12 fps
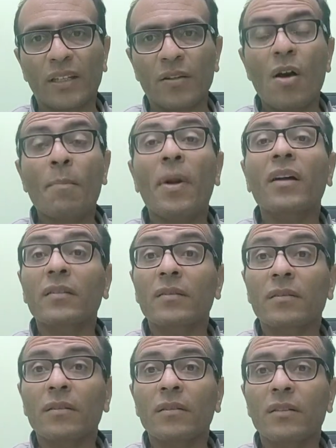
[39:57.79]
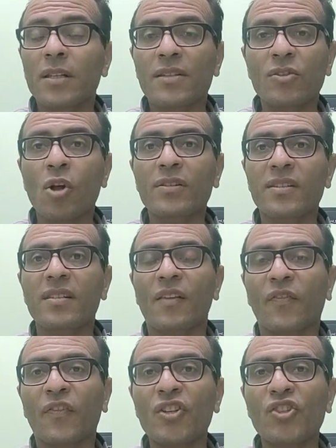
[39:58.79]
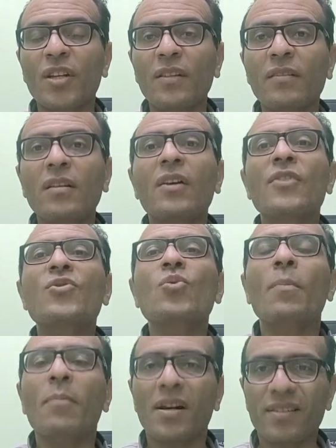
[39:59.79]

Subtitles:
but it is not sufficient, so muscle